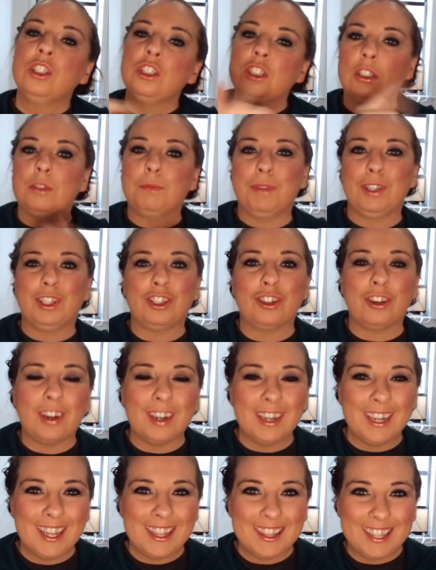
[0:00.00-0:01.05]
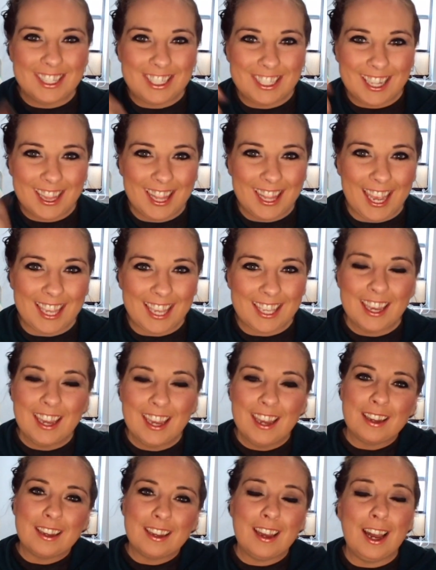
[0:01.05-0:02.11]
Just be sure that you like,
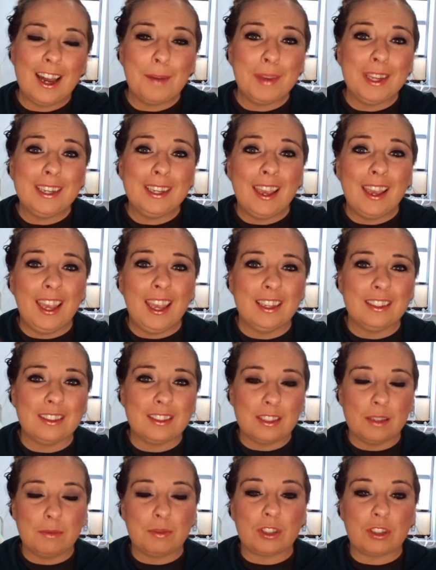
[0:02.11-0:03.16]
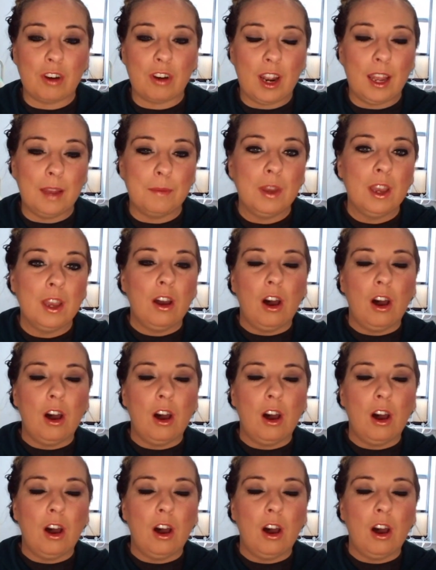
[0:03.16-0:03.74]
comment, and subscribe.